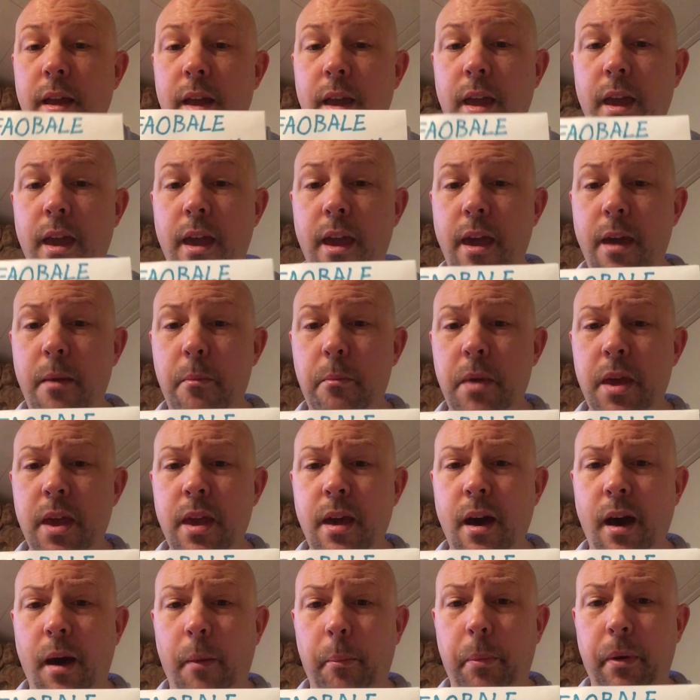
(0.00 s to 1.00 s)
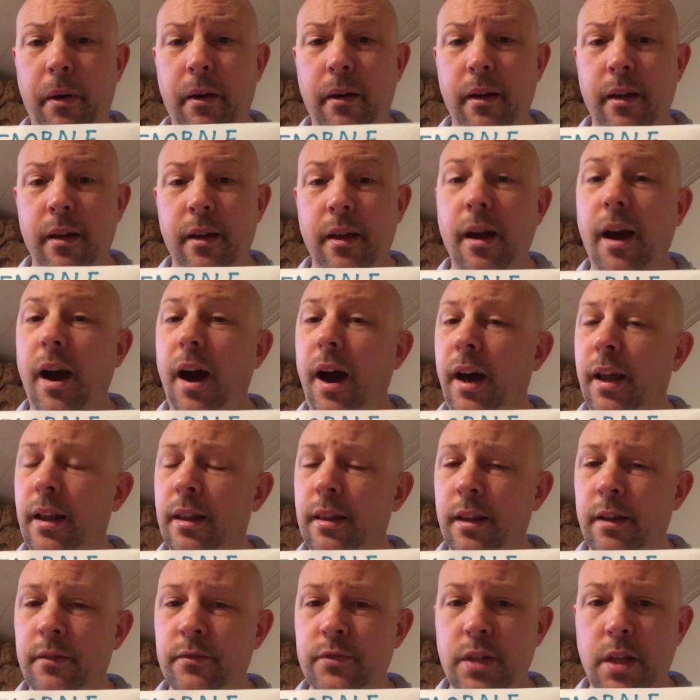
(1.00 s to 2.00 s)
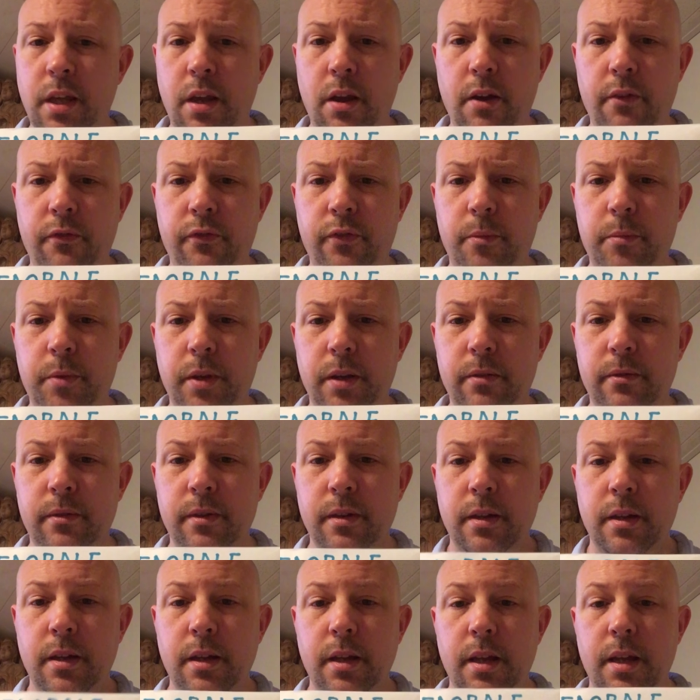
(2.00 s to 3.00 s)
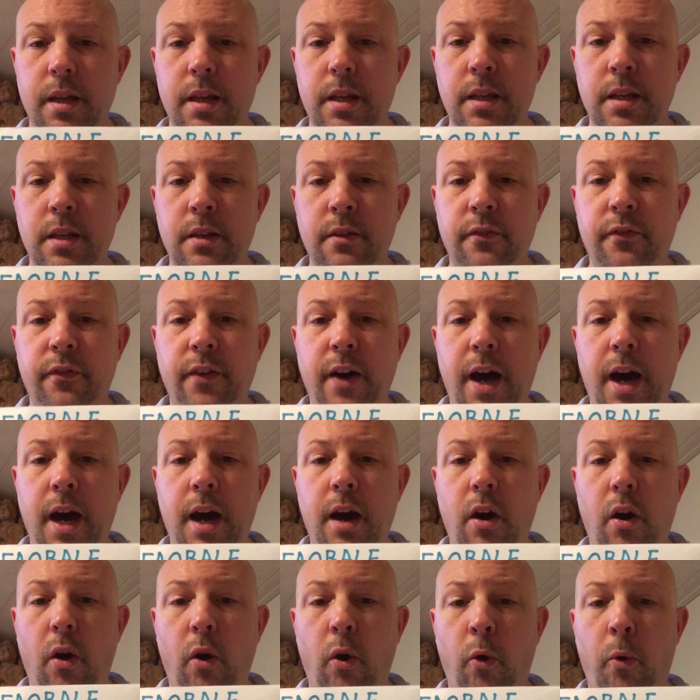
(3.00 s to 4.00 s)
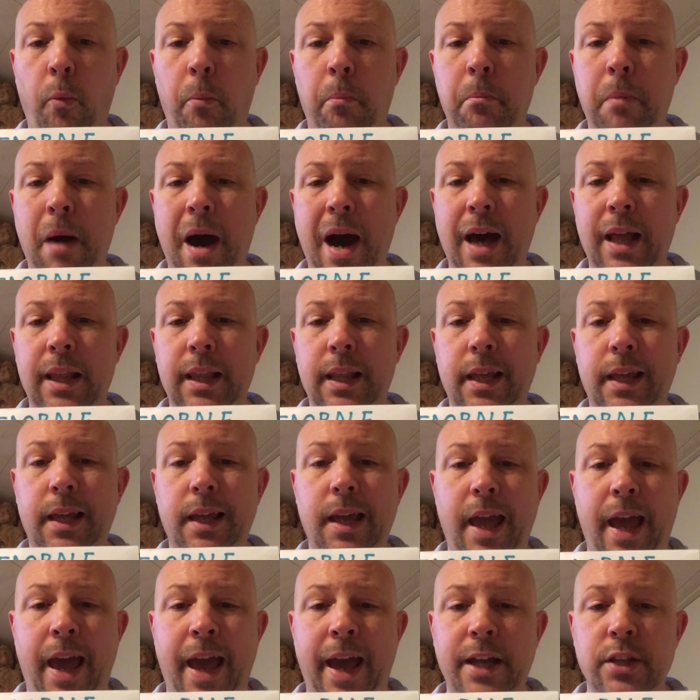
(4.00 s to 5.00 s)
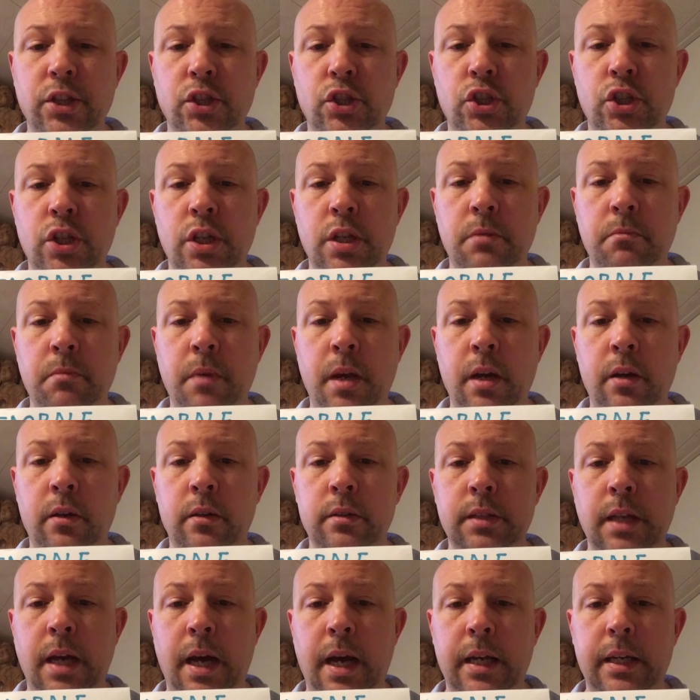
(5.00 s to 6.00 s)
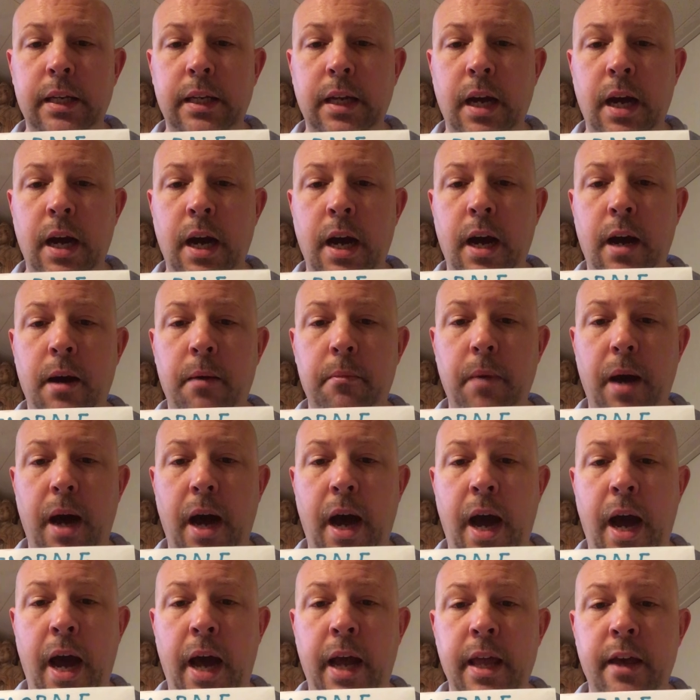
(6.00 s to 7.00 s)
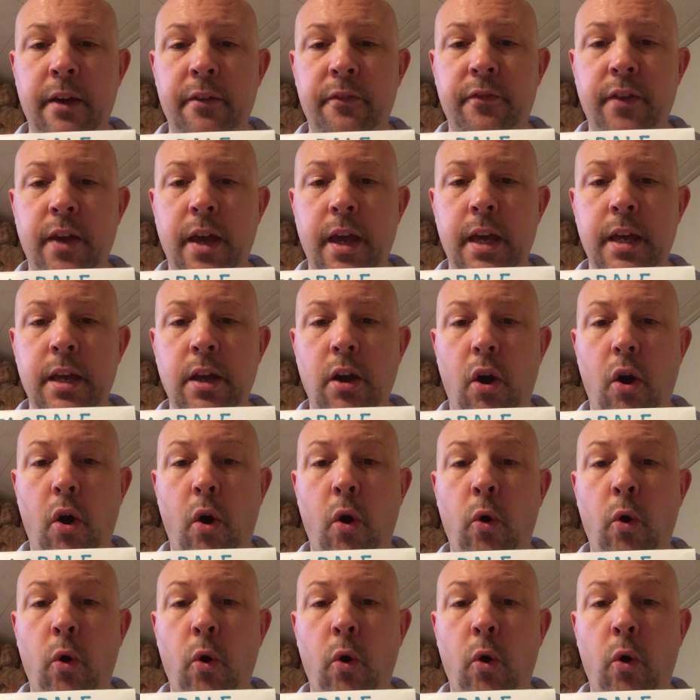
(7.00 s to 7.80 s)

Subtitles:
hit me up. I'd love to hear from you. ifaobale at gmail.com. ifaobale